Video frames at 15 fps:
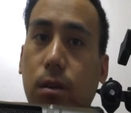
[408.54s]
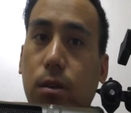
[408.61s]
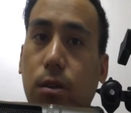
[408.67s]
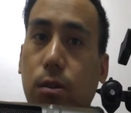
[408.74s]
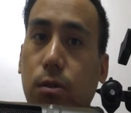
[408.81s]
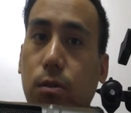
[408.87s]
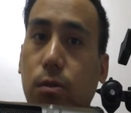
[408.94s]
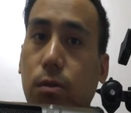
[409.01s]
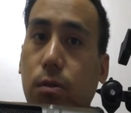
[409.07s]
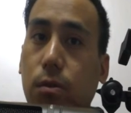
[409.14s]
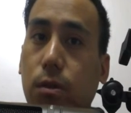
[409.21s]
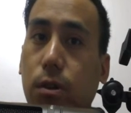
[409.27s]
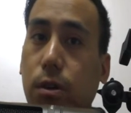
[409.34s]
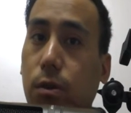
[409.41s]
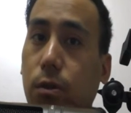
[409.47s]

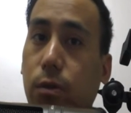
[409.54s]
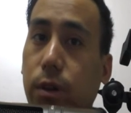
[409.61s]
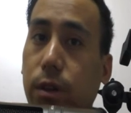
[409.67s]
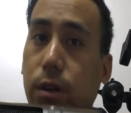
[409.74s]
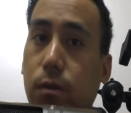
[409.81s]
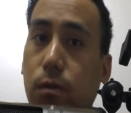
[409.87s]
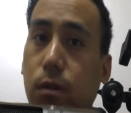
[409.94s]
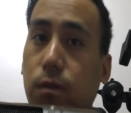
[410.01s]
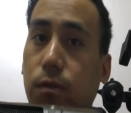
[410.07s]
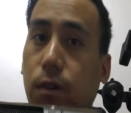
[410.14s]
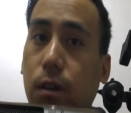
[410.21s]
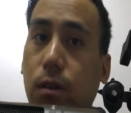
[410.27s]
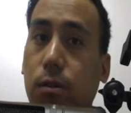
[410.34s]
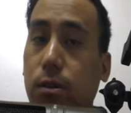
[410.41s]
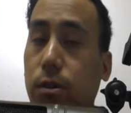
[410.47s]
Your reader will
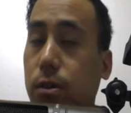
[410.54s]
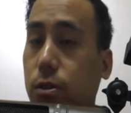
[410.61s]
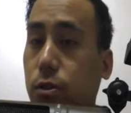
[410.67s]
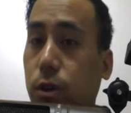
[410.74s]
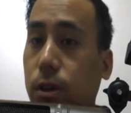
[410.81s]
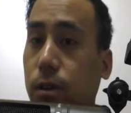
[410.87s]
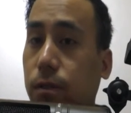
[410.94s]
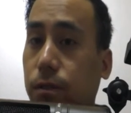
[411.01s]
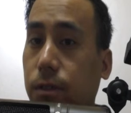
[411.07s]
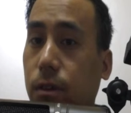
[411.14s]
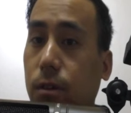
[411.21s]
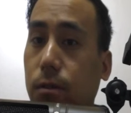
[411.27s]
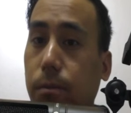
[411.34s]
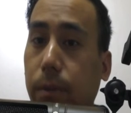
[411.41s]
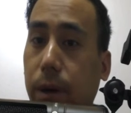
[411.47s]
follow your train of
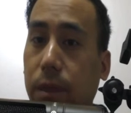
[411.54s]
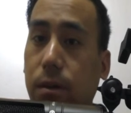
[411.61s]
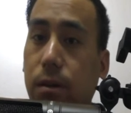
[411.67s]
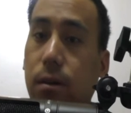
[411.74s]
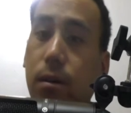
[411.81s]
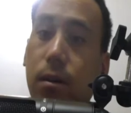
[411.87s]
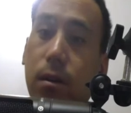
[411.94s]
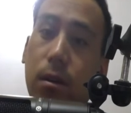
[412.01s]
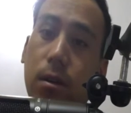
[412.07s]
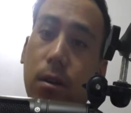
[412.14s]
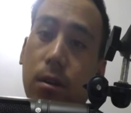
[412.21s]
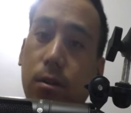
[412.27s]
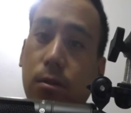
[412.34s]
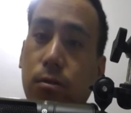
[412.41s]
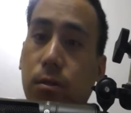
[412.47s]
thought better.
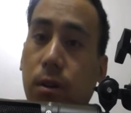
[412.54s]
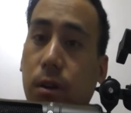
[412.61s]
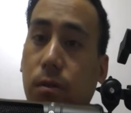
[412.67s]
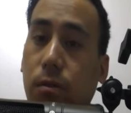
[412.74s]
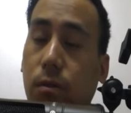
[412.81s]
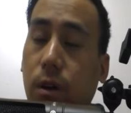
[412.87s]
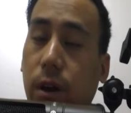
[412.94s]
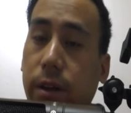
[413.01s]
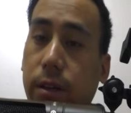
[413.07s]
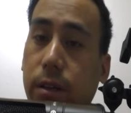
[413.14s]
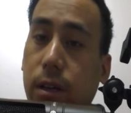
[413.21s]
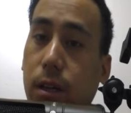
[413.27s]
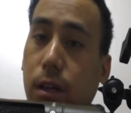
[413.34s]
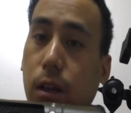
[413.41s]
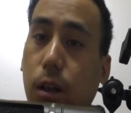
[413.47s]
Do not write it
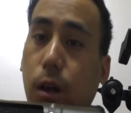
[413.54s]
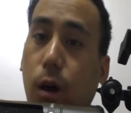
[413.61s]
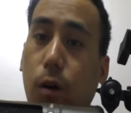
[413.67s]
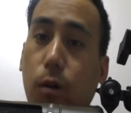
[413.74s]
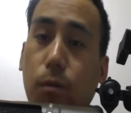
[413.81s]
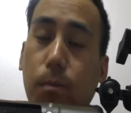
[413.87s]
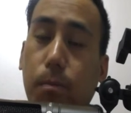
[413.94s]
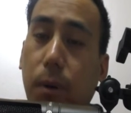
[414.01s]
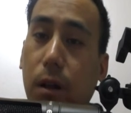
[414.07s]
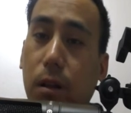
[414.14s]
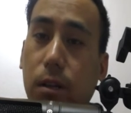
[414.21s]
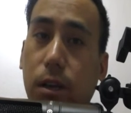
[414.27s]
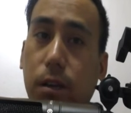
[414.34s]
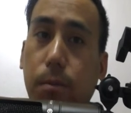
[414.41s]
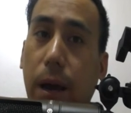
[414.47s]
in a long,
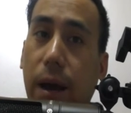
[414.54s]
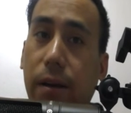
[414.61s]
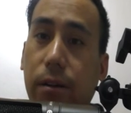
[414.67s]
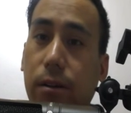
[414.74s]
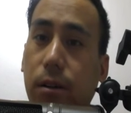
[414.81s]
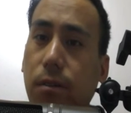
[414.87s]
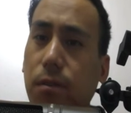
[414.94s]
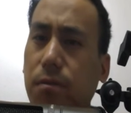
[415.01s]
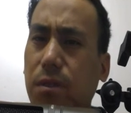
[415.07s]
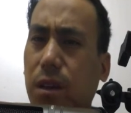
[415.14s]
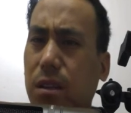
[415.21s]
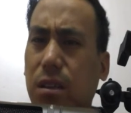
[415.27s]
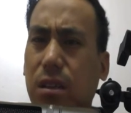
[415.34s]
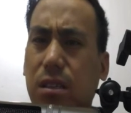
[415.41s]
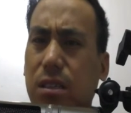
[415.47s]
bulky paragraph
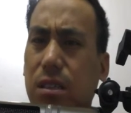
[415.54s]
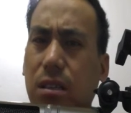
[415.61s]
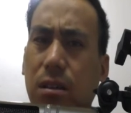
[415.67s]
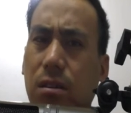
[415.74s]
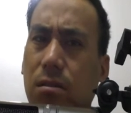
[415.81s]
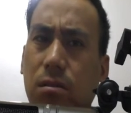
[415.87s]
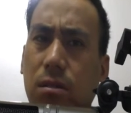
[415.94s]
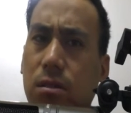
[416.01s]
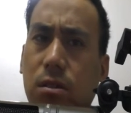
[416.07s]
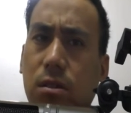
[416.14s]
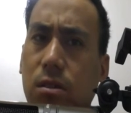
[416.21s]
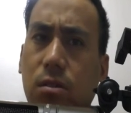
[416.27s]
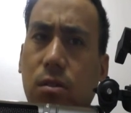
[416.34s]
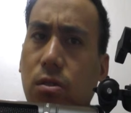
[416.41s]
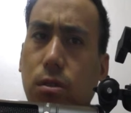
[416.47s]
that
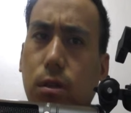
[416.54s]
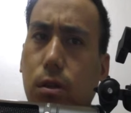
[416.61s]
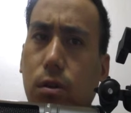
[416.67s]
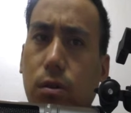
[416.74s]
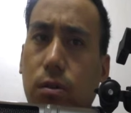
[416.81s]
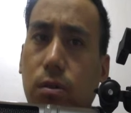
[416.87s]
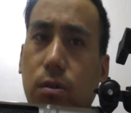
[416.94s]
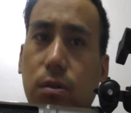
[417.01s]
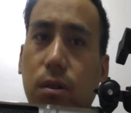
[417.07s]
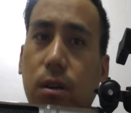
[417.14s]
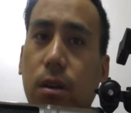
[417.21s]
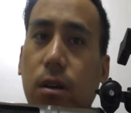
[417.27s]
it doesn't look good.